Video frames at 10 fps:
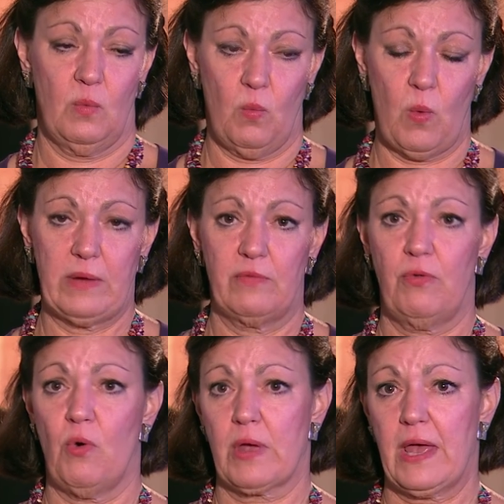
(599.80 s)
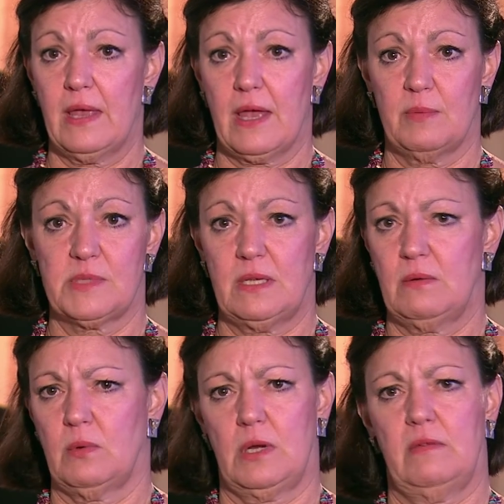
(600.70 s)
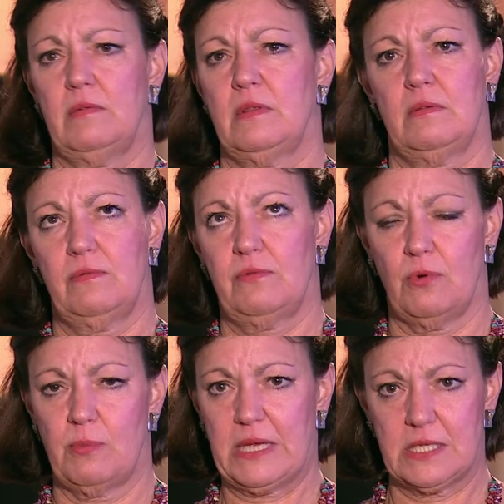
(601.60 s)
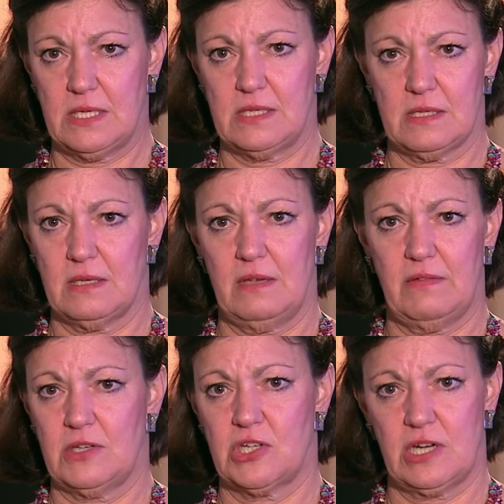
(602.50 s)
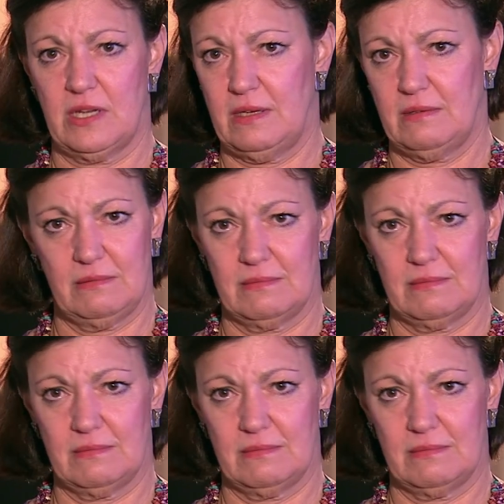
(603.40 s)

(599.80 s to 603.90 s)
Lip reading: when 4K comes in, or whatever the format is that eventually